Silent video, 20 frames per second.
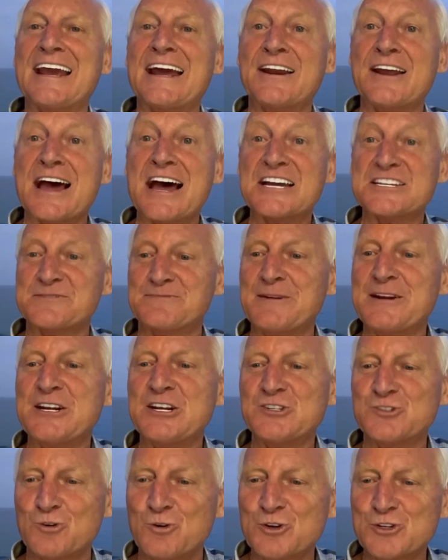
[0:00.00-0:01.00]
And her husband
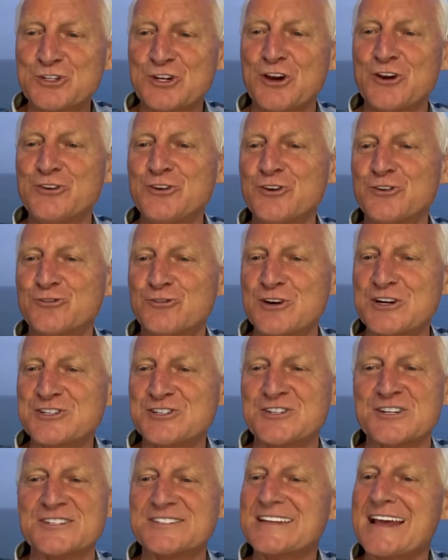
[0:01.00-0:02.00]
is also a
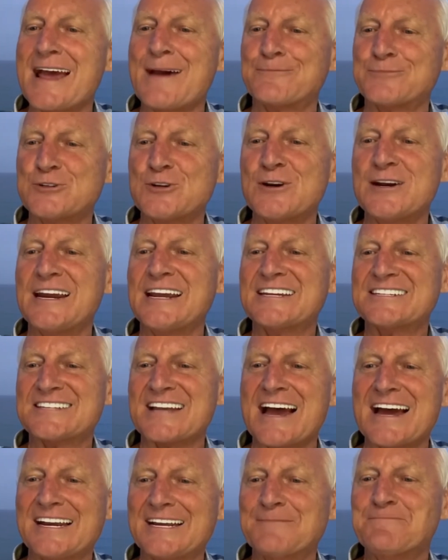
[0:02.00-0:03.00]
nutritionist. Absolutely
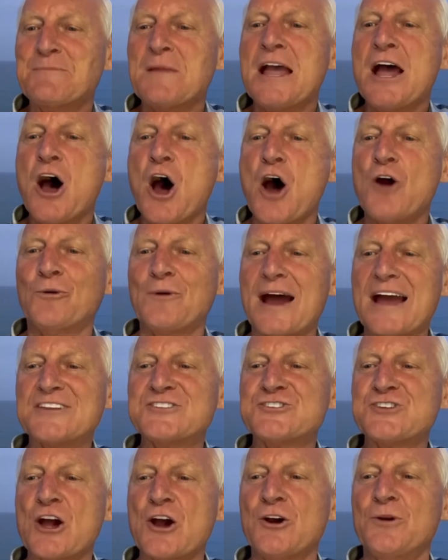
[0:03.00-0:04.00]
exciting. All
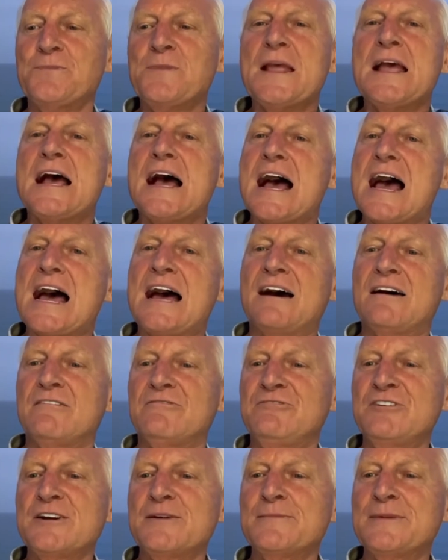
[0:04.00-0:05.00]
right, so
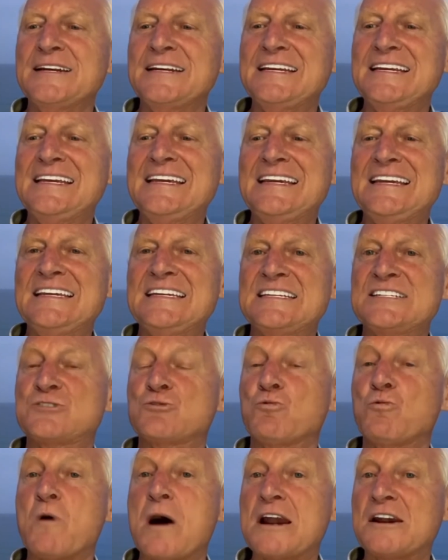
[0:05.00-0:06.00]
vitamin E is
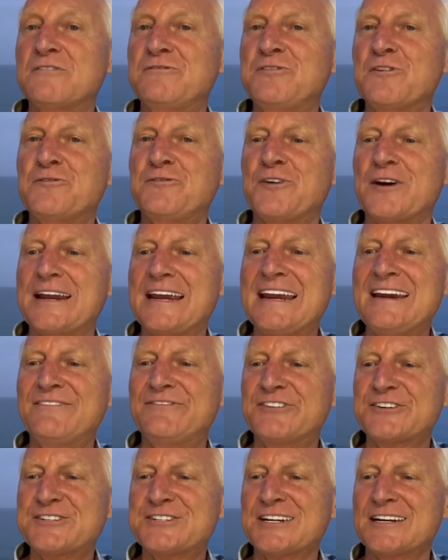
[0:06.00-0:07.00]
wonderful for
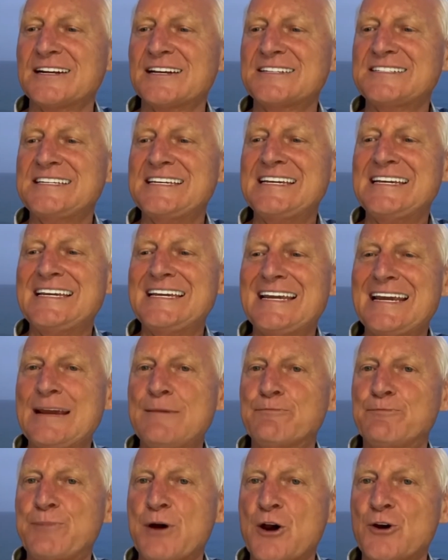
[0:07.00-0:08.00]
infertility,
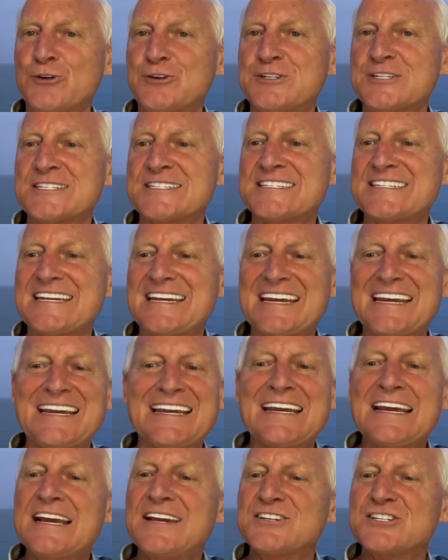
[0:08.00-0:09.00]

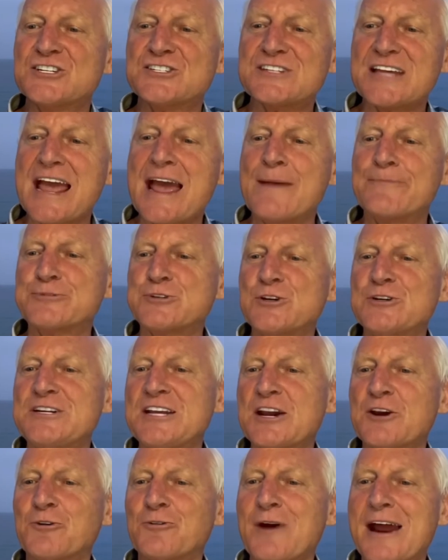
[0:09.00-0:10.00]
impotency, just
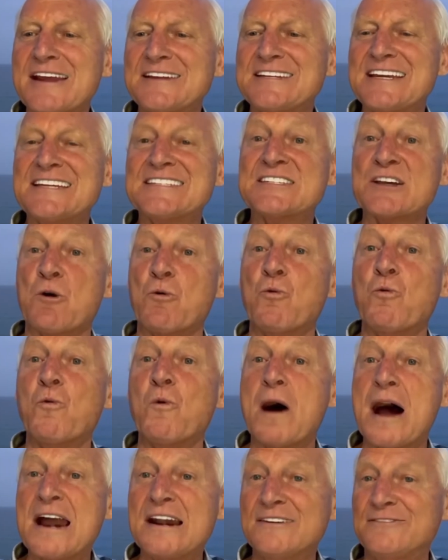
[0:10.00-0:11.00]
absolutely great. It's a
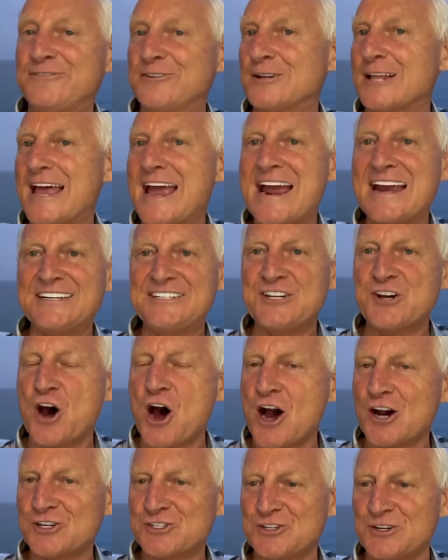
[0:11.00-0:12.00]
wonderful
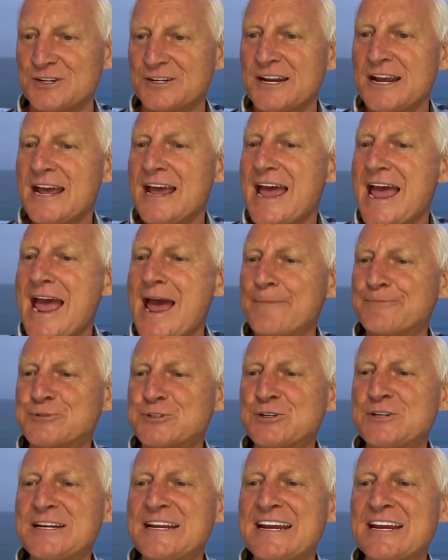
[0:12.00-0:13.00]
antioxidant.
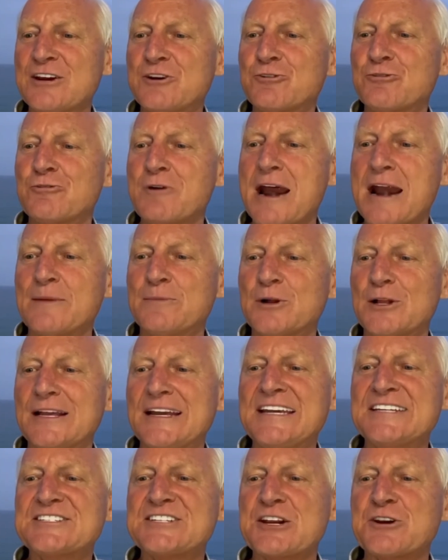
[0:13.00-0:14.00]
Absolutely incredible.
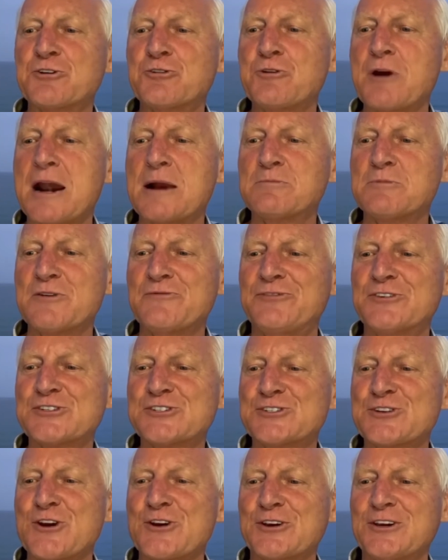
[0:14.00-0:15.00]
It's incredible for
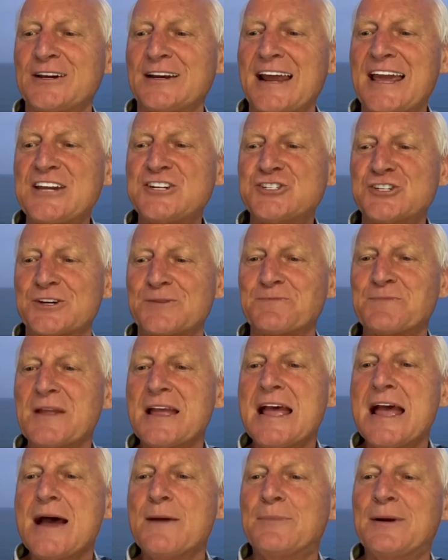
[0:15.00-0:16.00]
circulation.
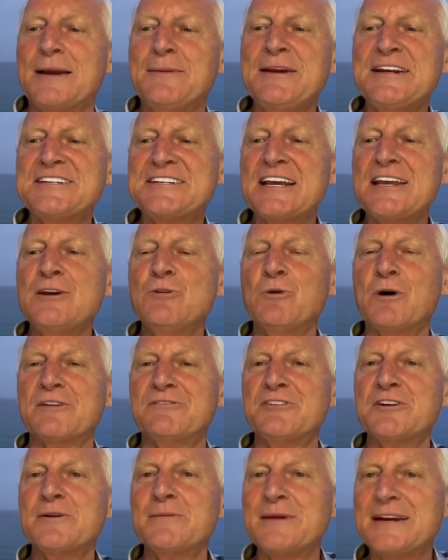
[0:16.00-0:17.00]
But let me tell you what
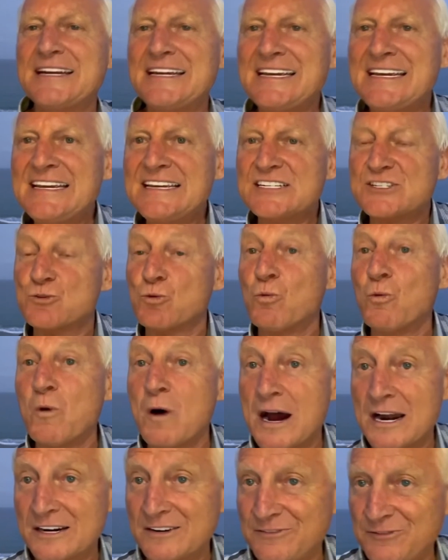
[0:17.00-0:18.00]
vitamin E is
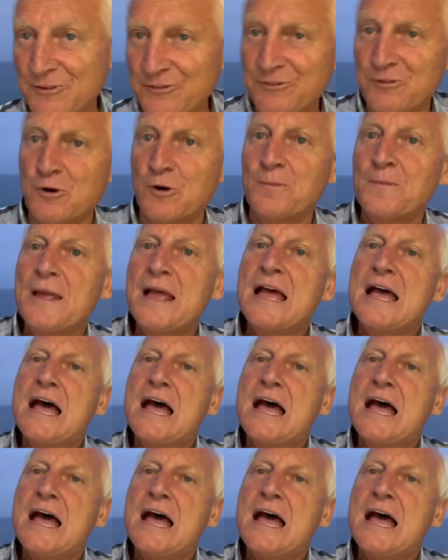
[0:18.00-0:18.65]
wonderful for.